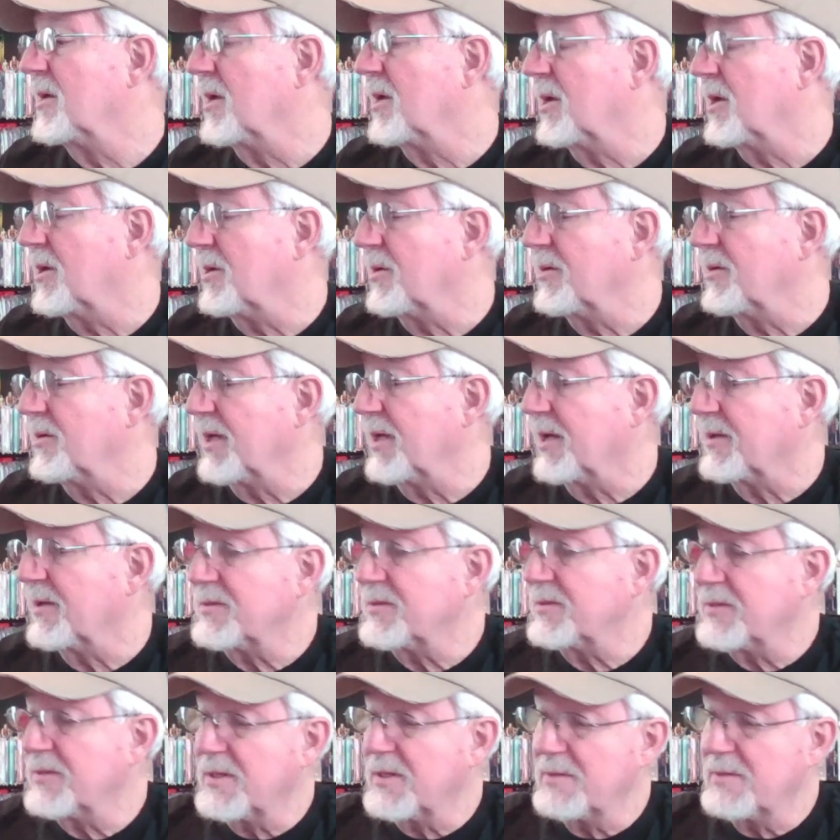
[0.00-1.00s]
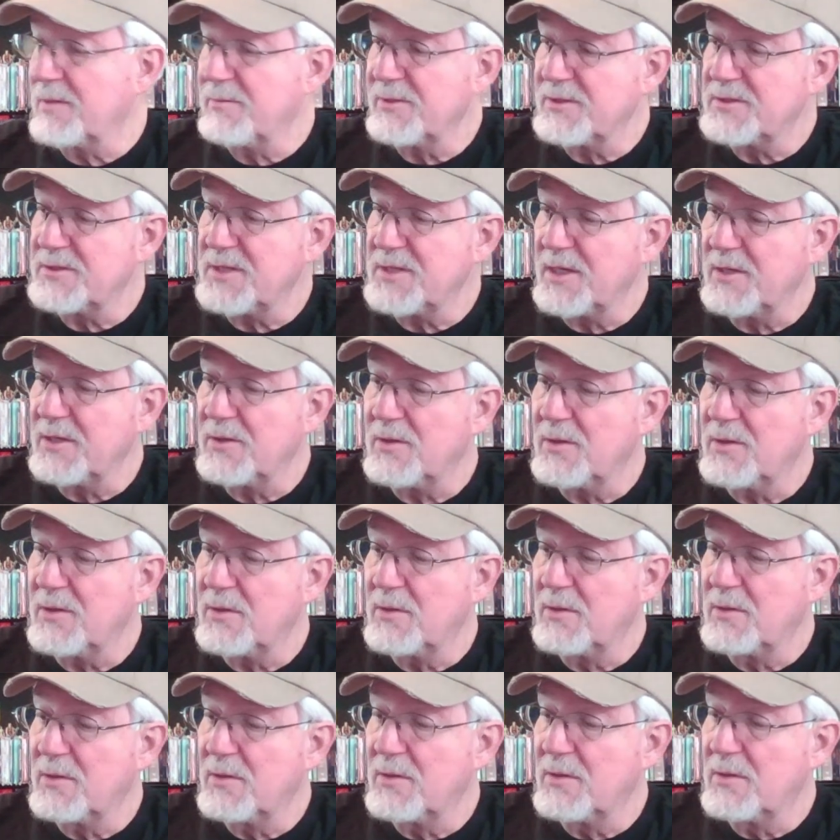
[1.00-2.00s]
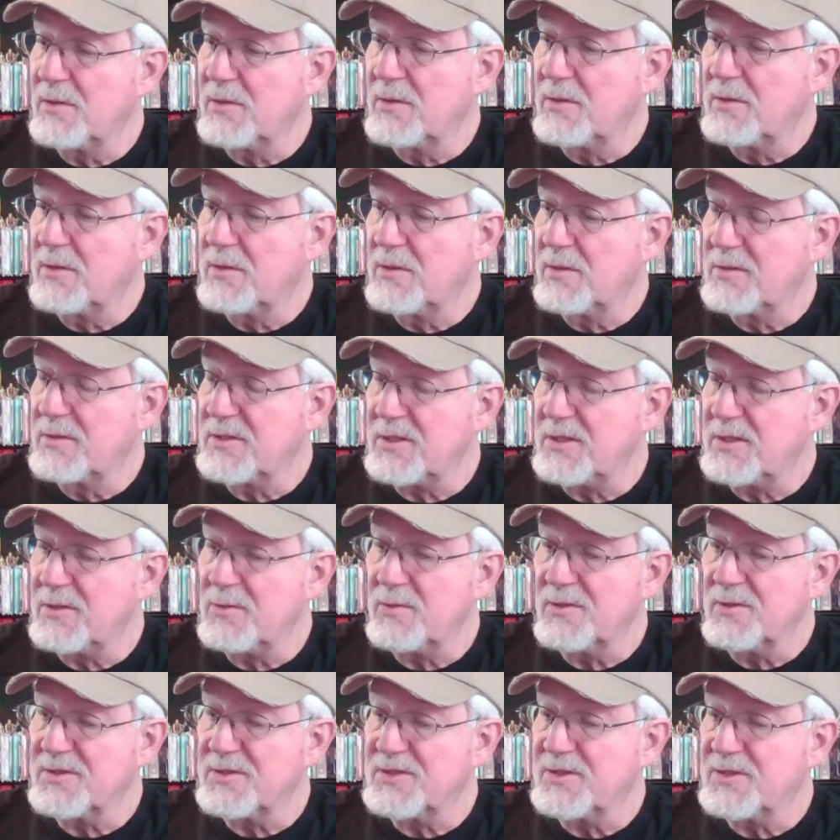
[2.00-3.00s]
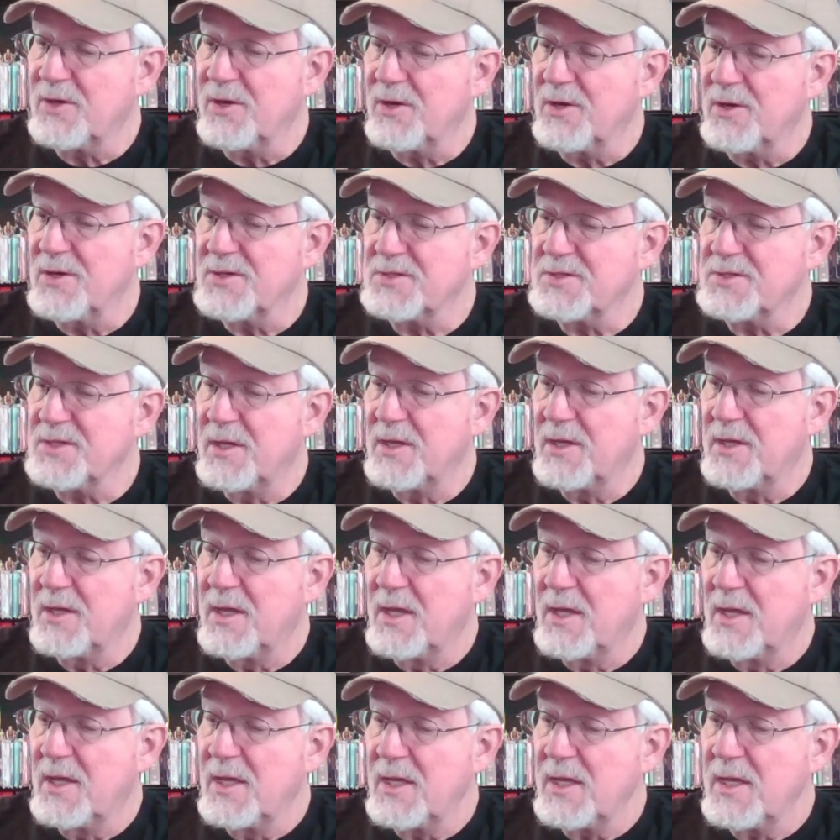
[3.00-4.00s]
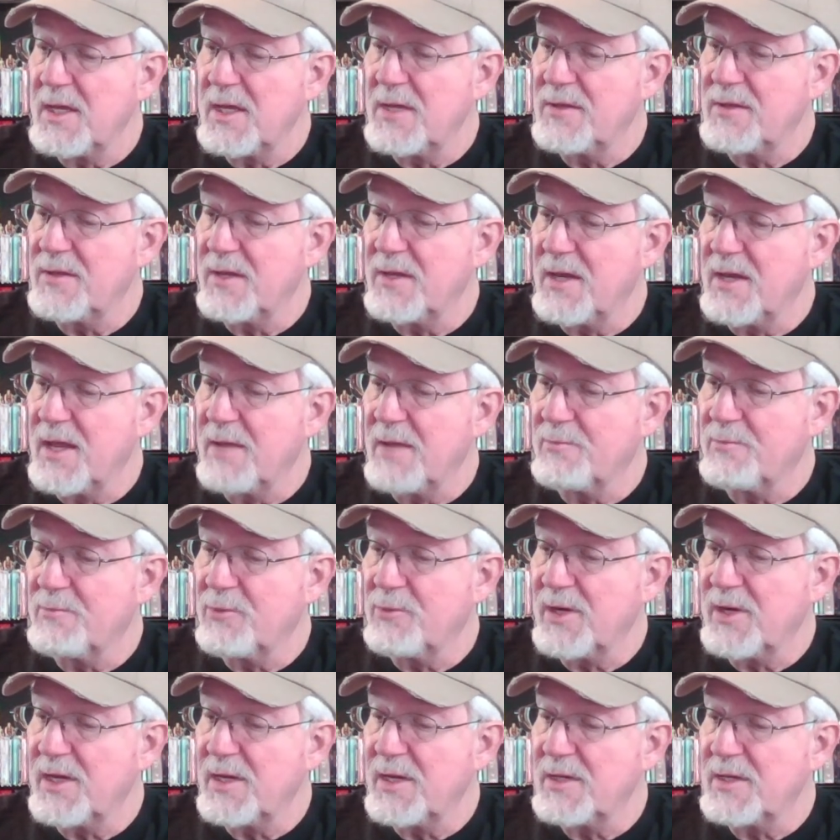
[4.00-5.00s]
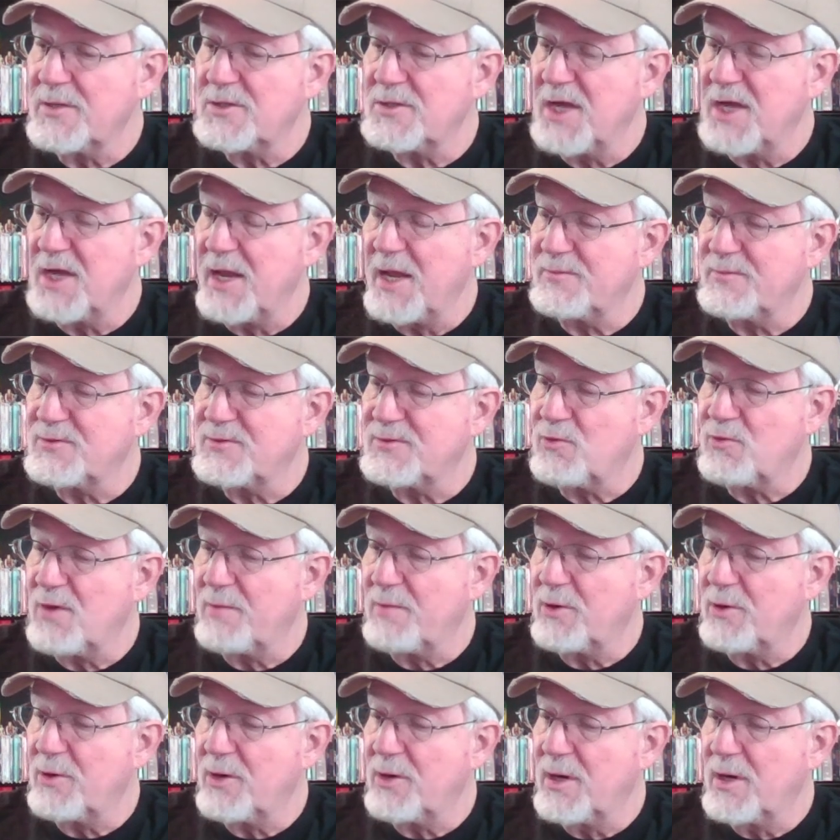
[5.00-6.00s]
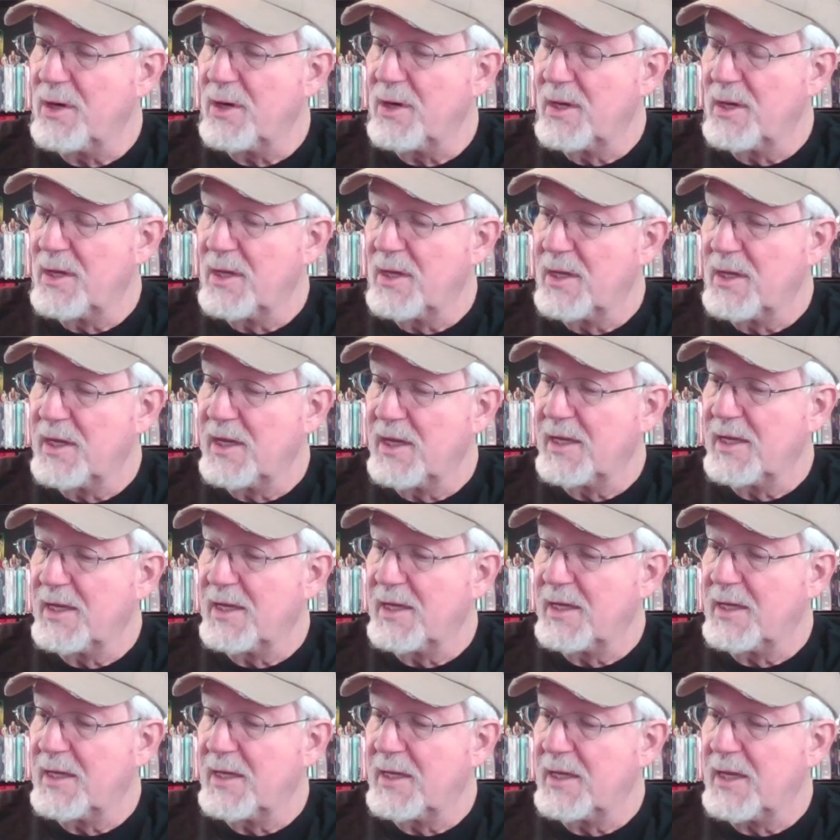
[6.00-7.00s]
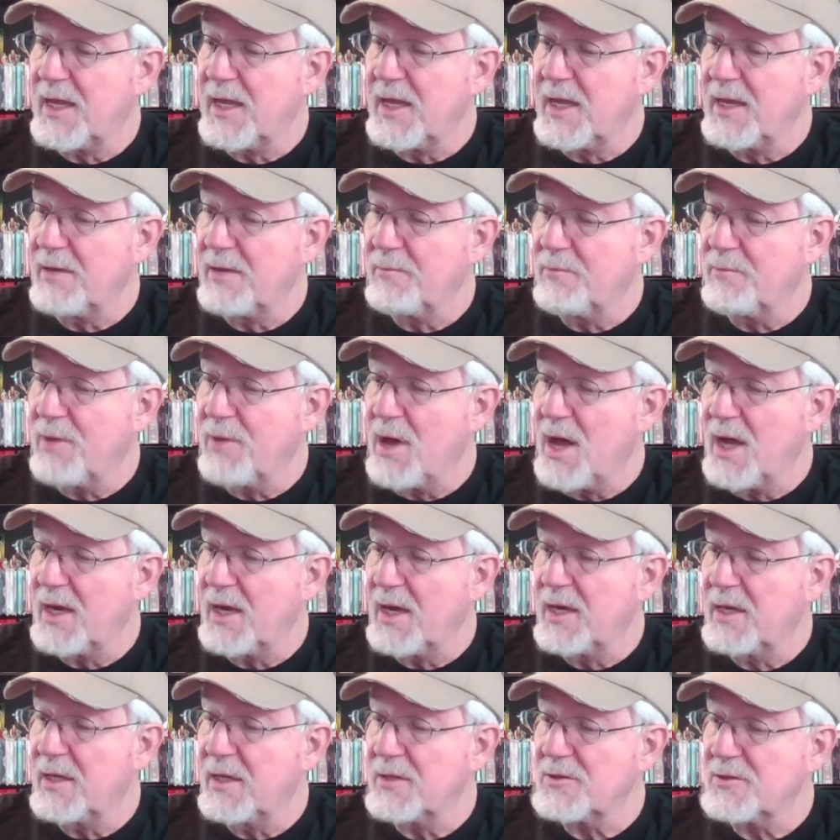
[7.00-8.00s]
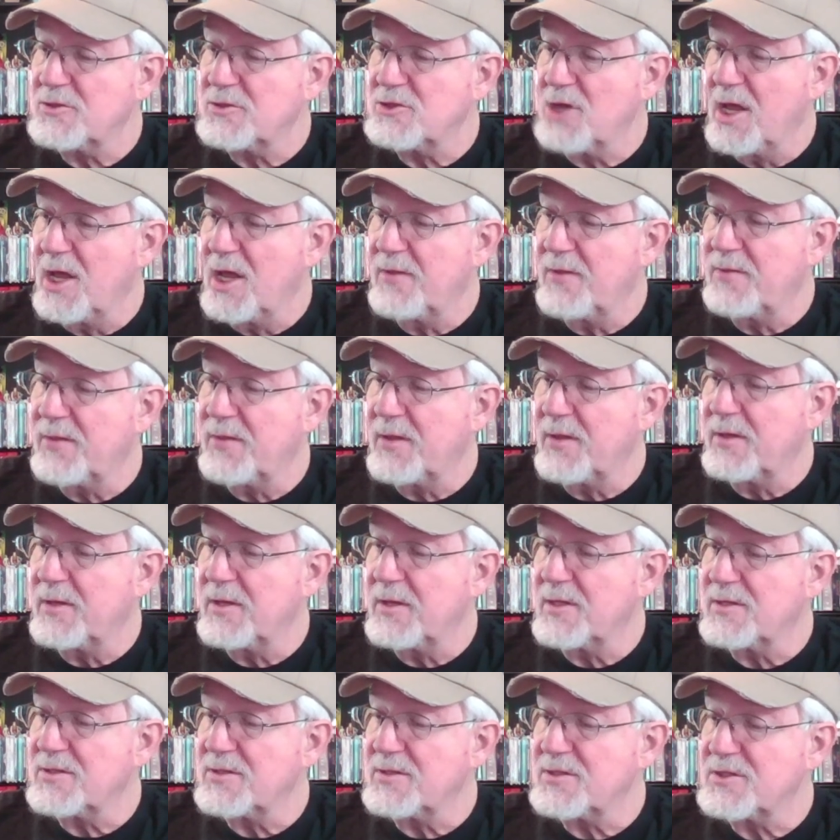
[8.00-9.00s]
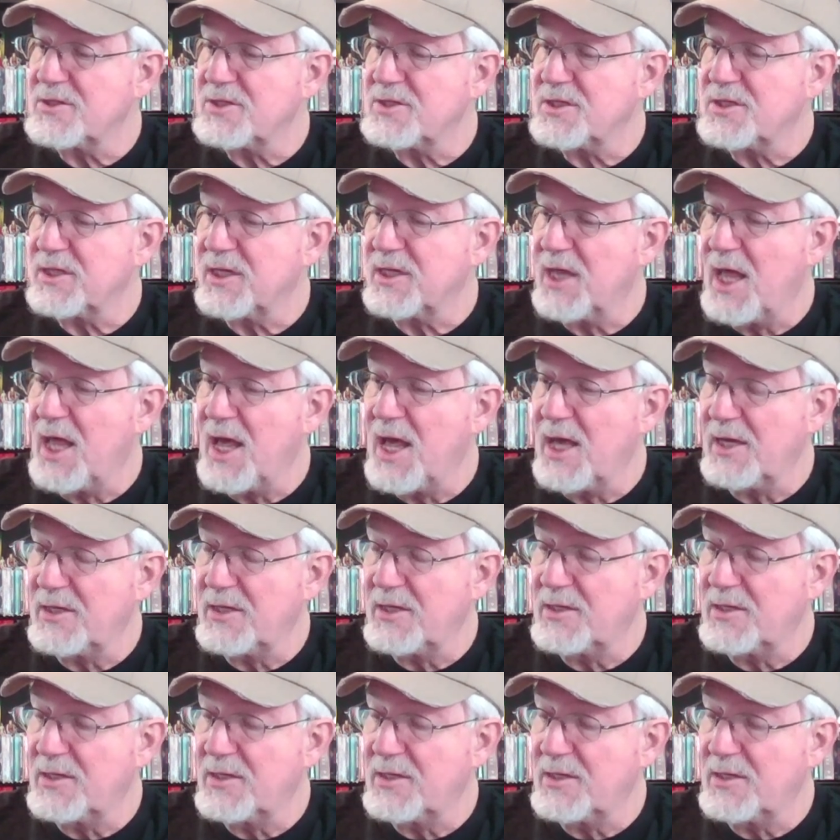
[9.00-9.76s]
Oh yeah, let me see see who it stars. Ethan Embry, James Remar, King Bach, Jonathan Schlock,